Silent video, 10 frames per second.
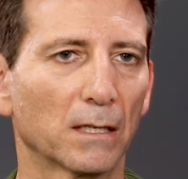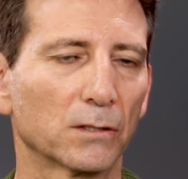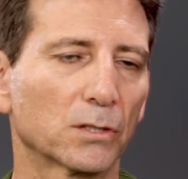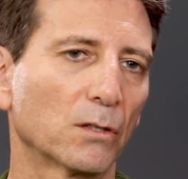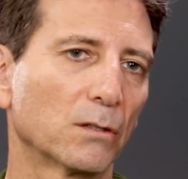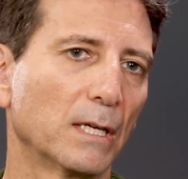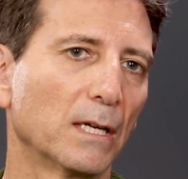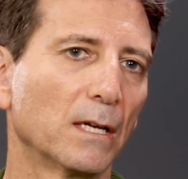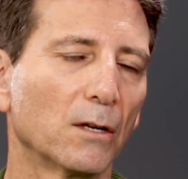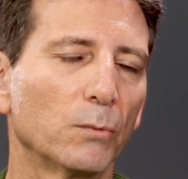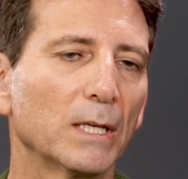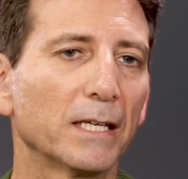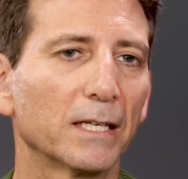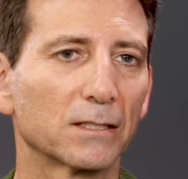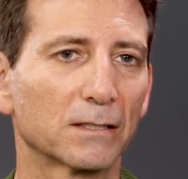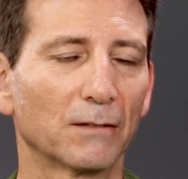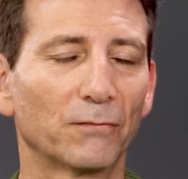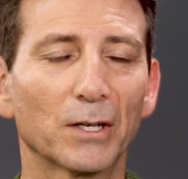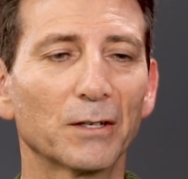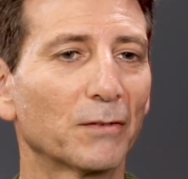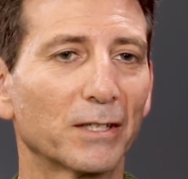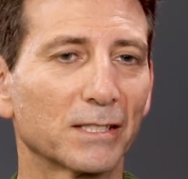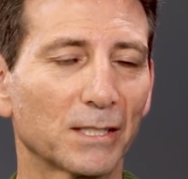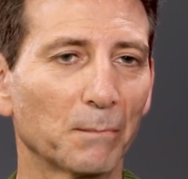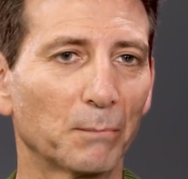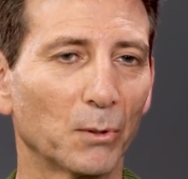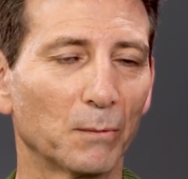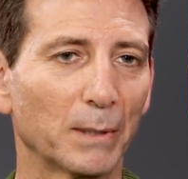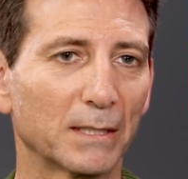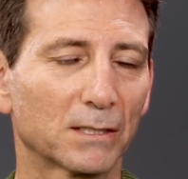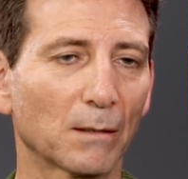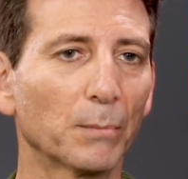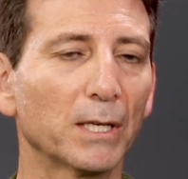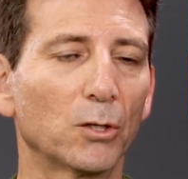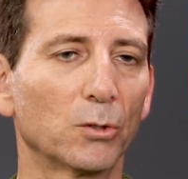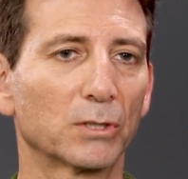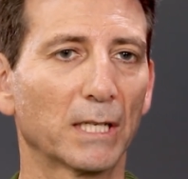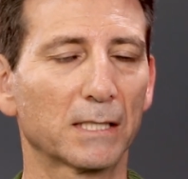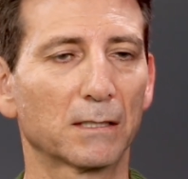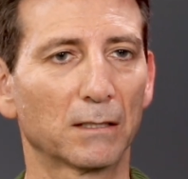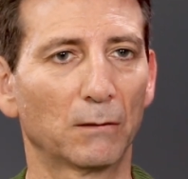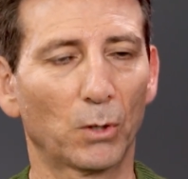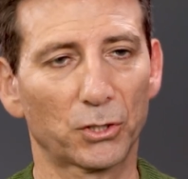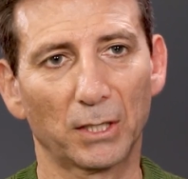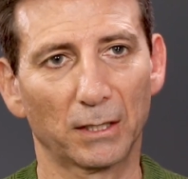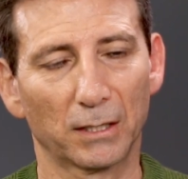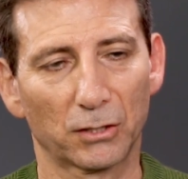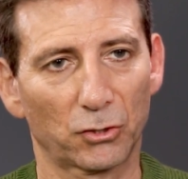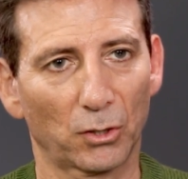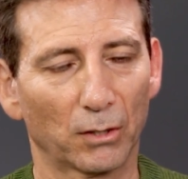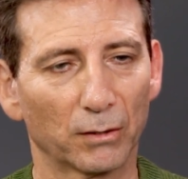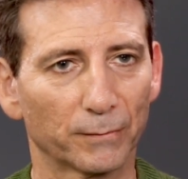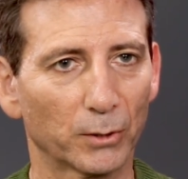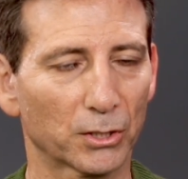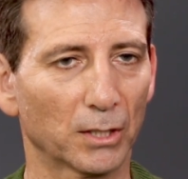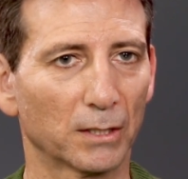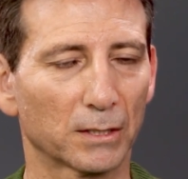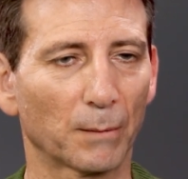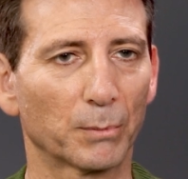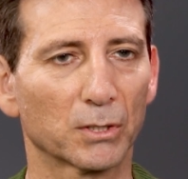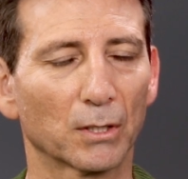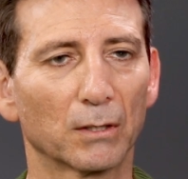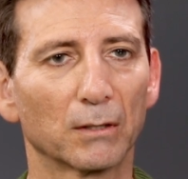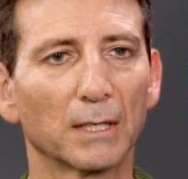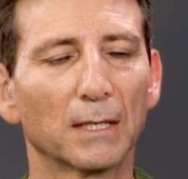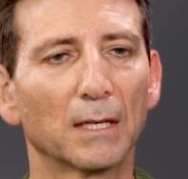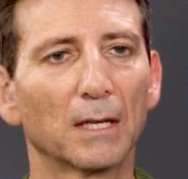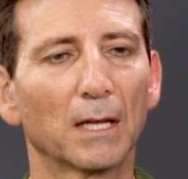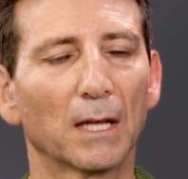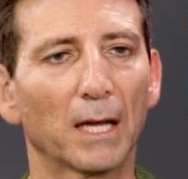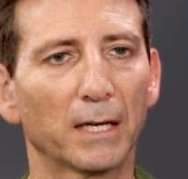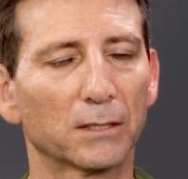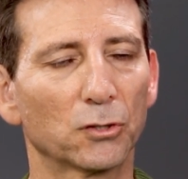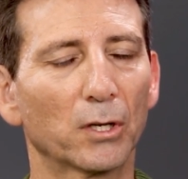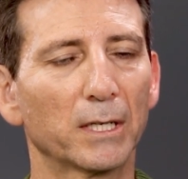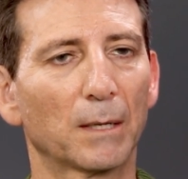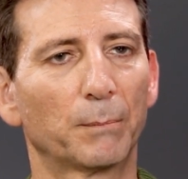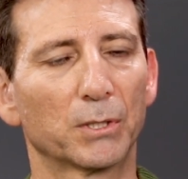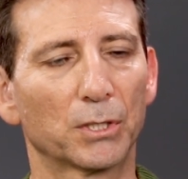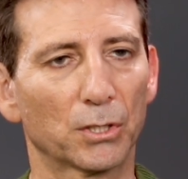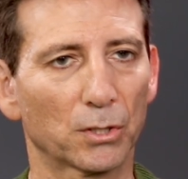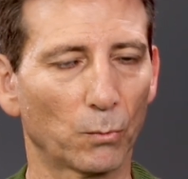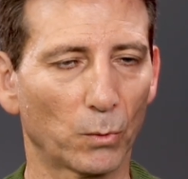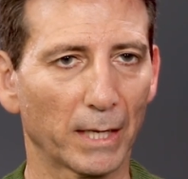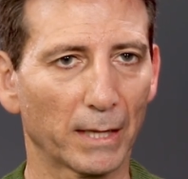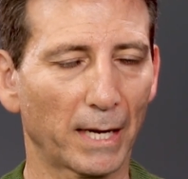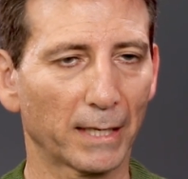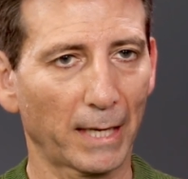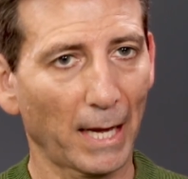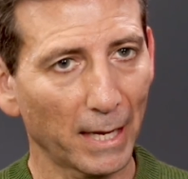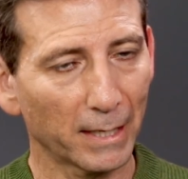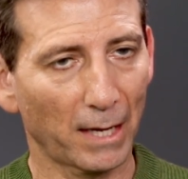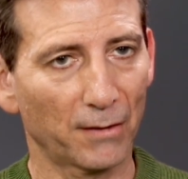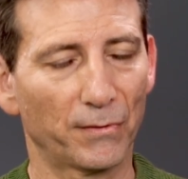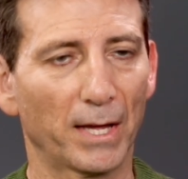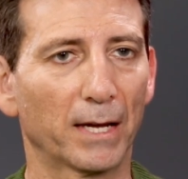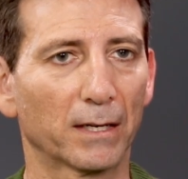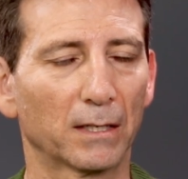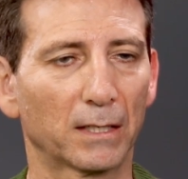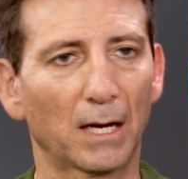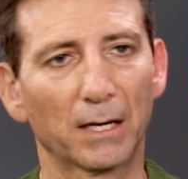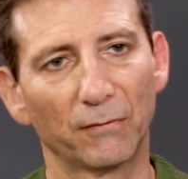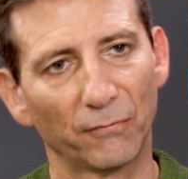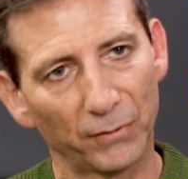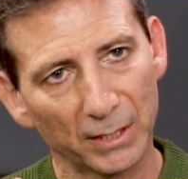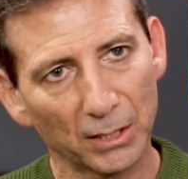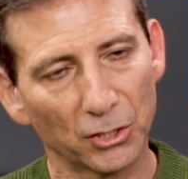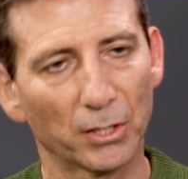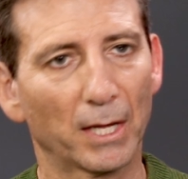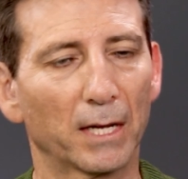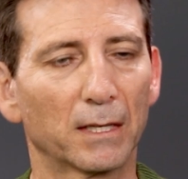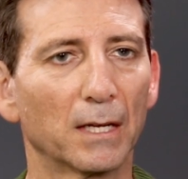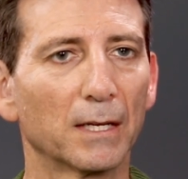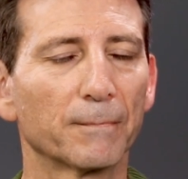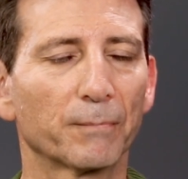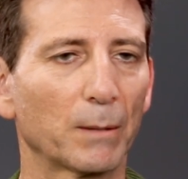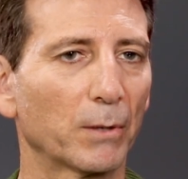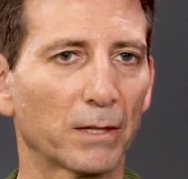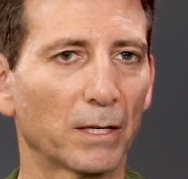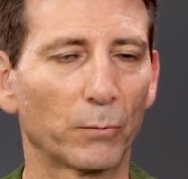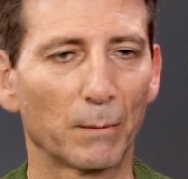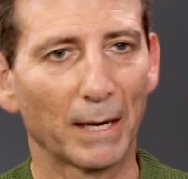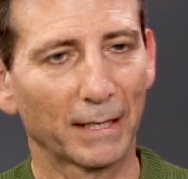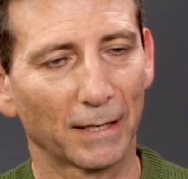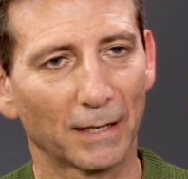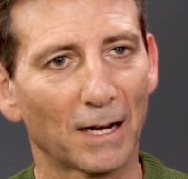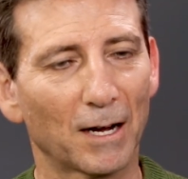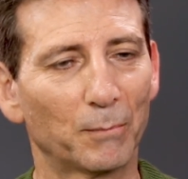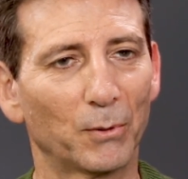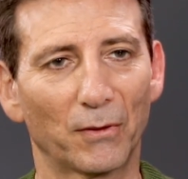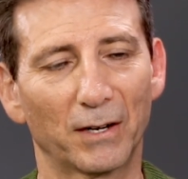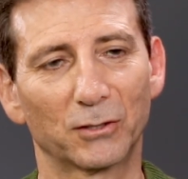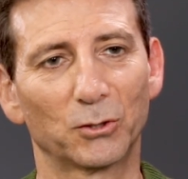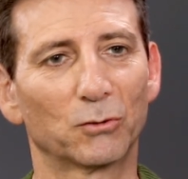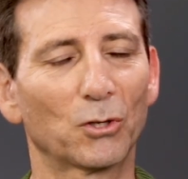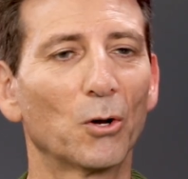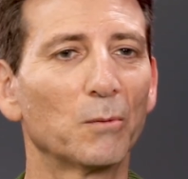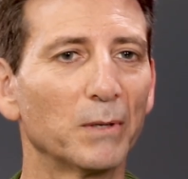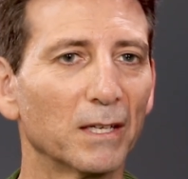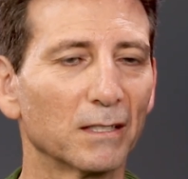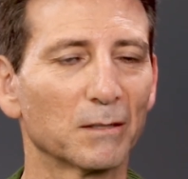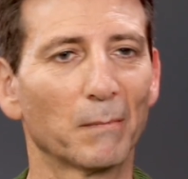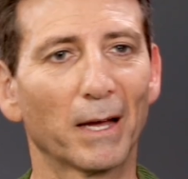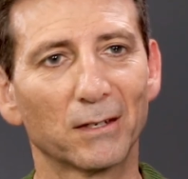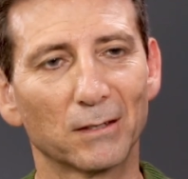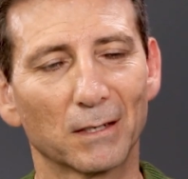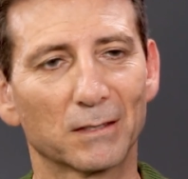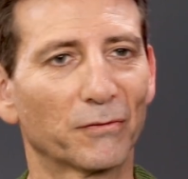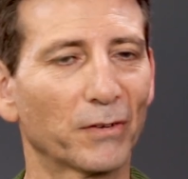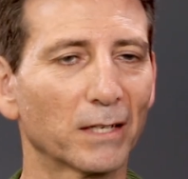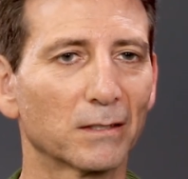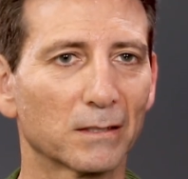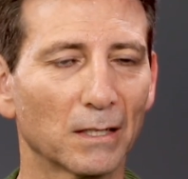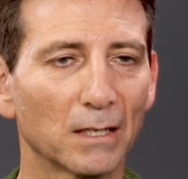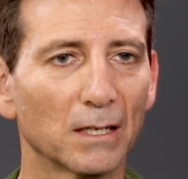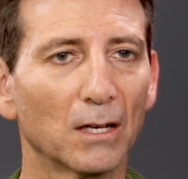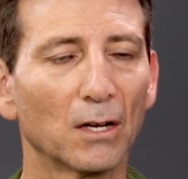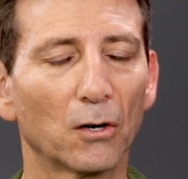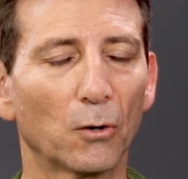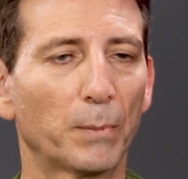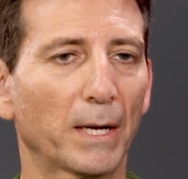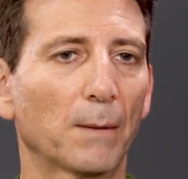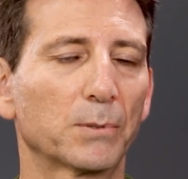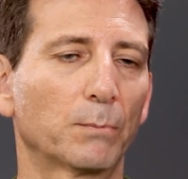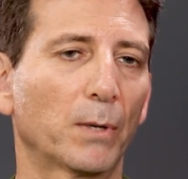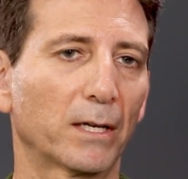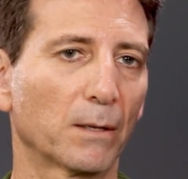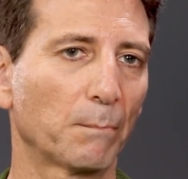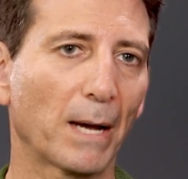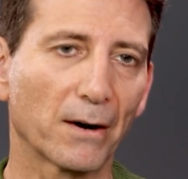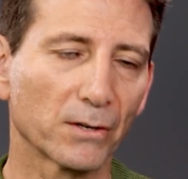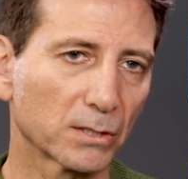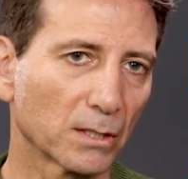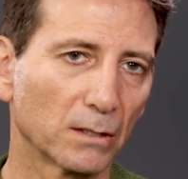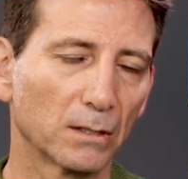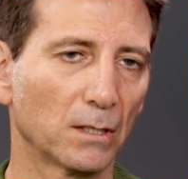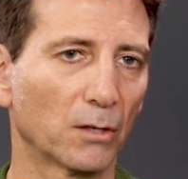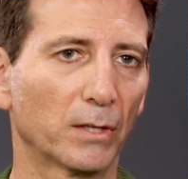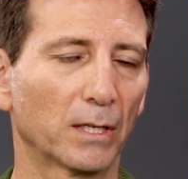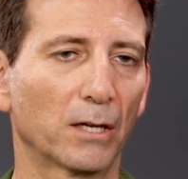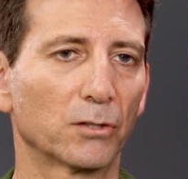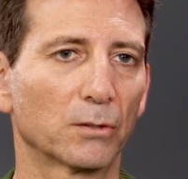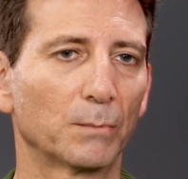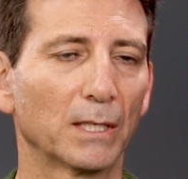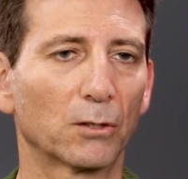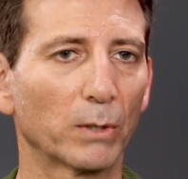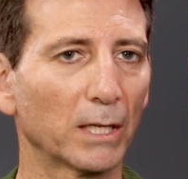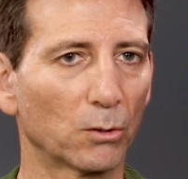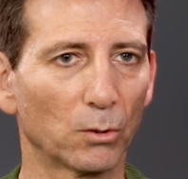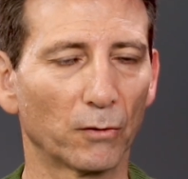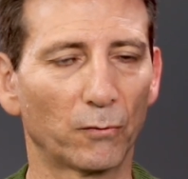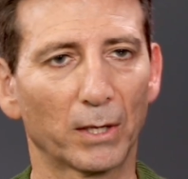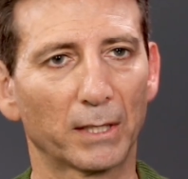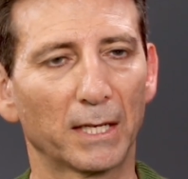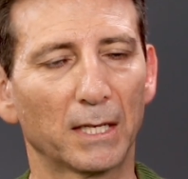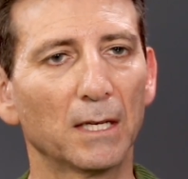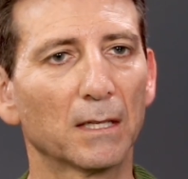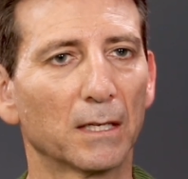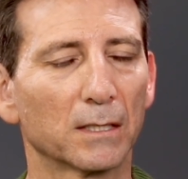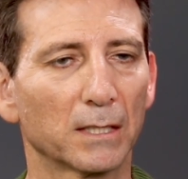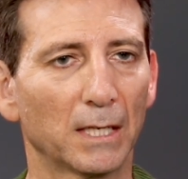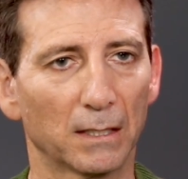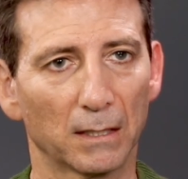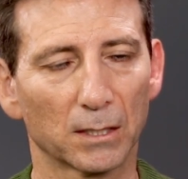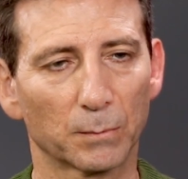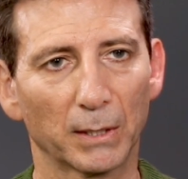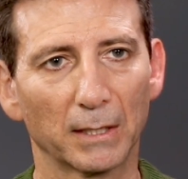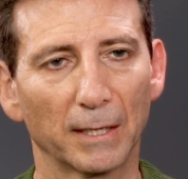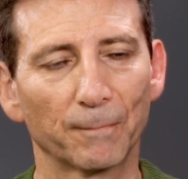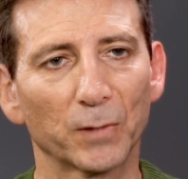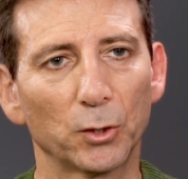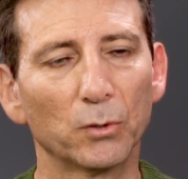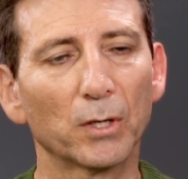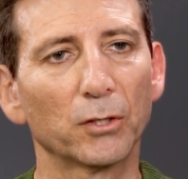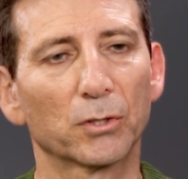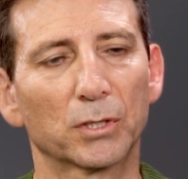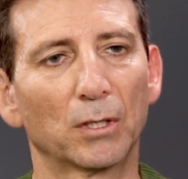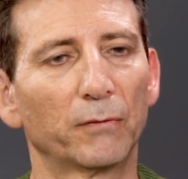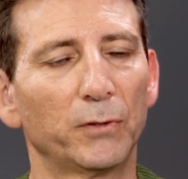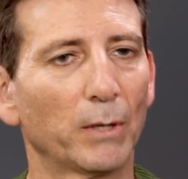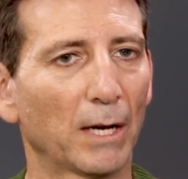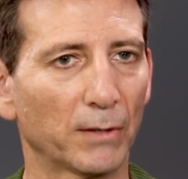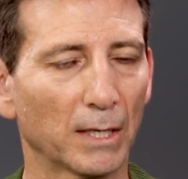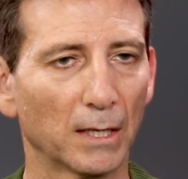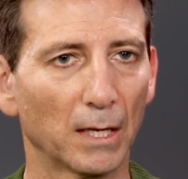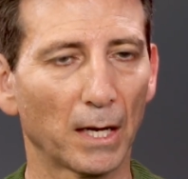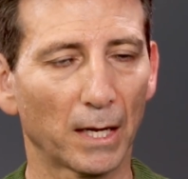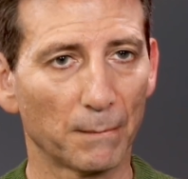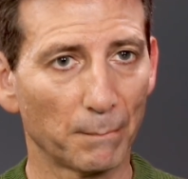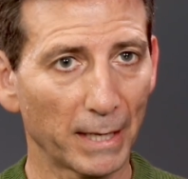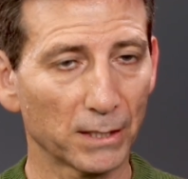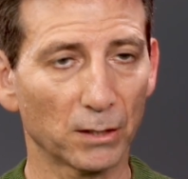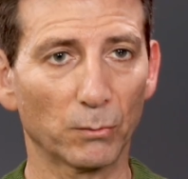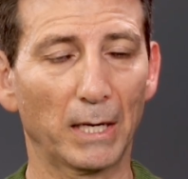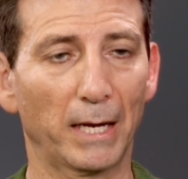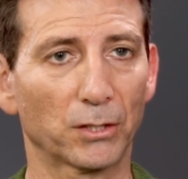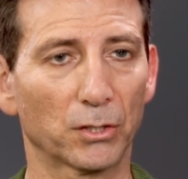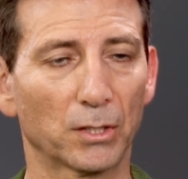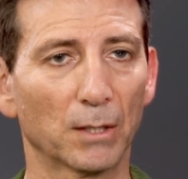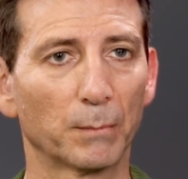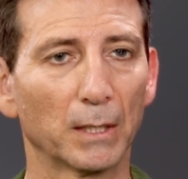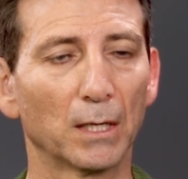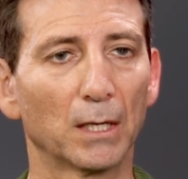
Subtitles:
And so really it's very, very simple. But somebody who's watching this show, watching this episode, and is not in a position where they can have that and can't envisage that, they might think we're making it up, or that it's utopian, it's imagined, it's a fantasy, or perhaps by comparison, they're going to be critical of what they hear in this. But yourself, you have an amazing relationship.